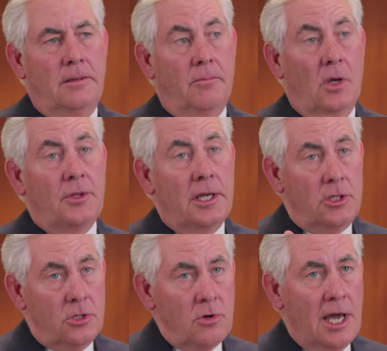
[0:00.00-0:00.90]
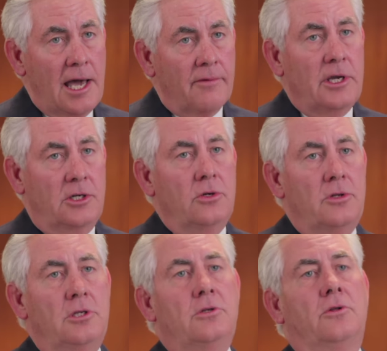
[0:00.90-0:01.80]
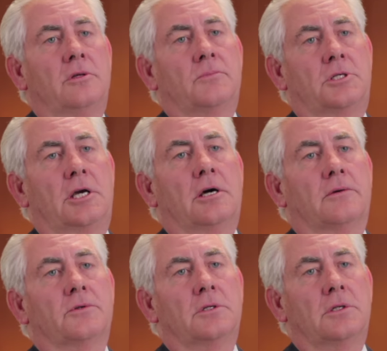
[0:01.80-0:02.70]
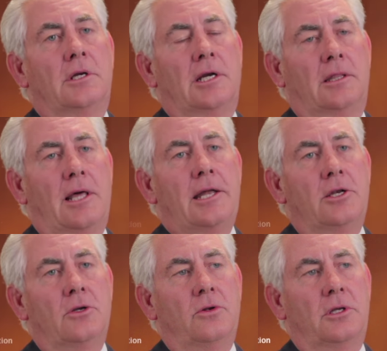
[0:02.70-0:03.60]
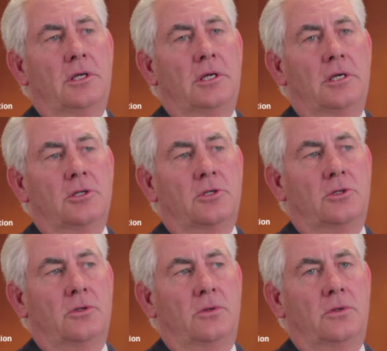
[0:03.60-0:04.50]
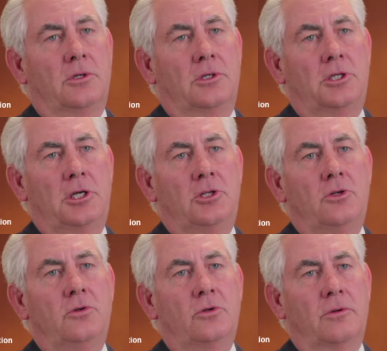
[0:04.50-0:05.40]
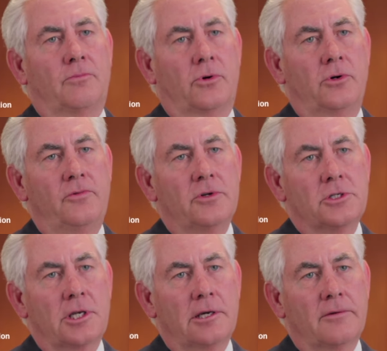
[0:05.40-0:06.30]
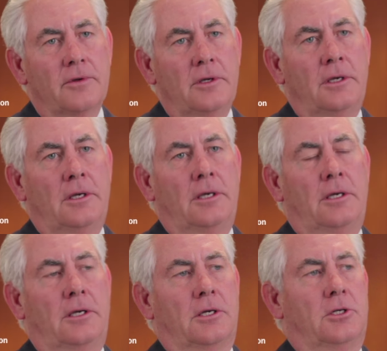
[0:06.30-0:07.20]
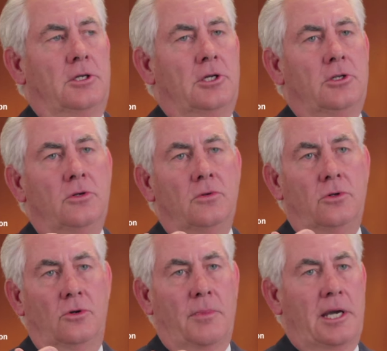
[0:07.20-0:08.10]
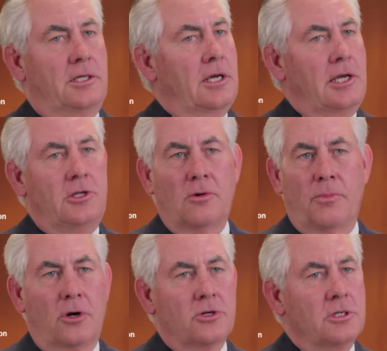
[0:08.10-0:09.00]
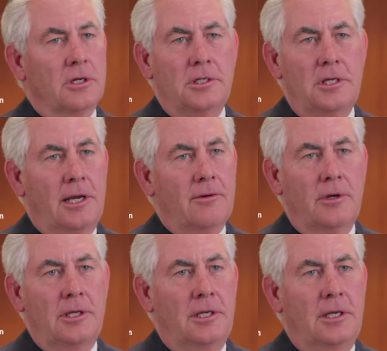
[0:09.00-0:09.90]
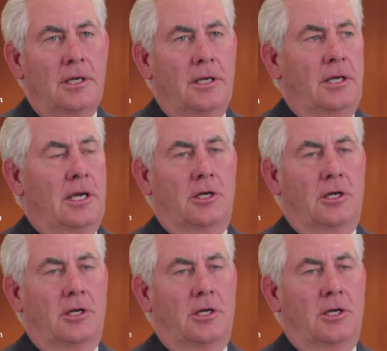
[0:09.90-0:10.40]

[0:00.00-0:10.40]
But they do have a duty to themselves, and that duty is to continue to improve yourself, continue to maintain your personal integrity, and